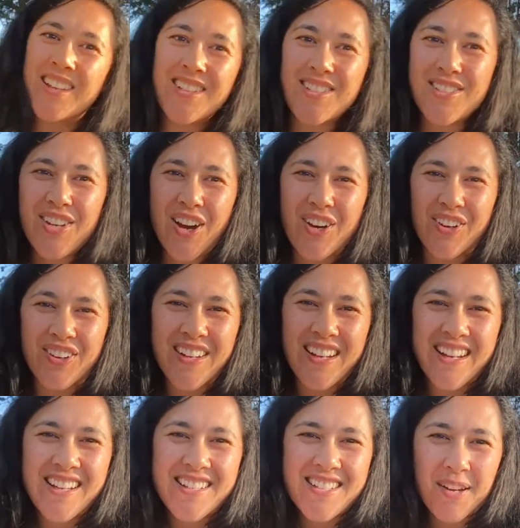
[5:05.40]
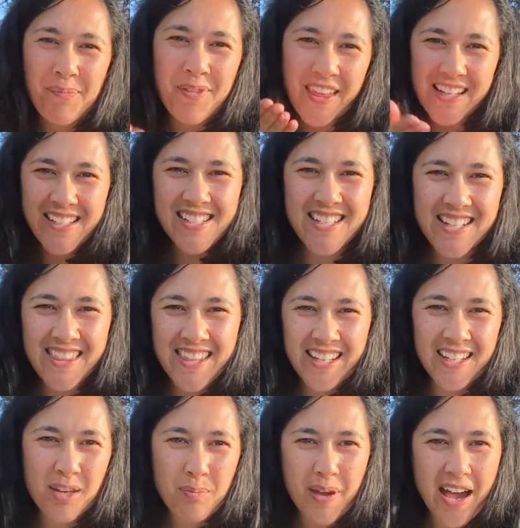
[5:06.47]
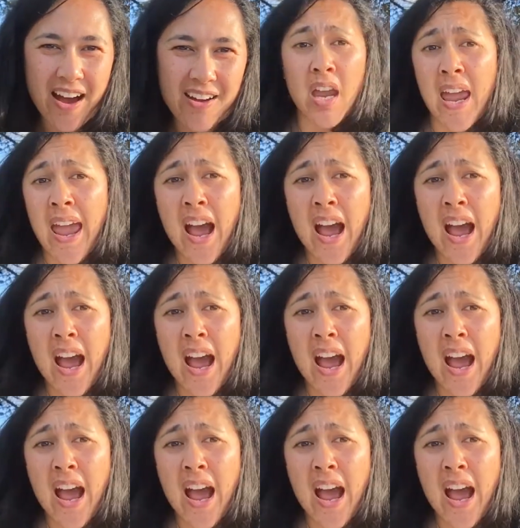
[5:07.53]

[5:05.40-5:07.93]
So, some things to think about.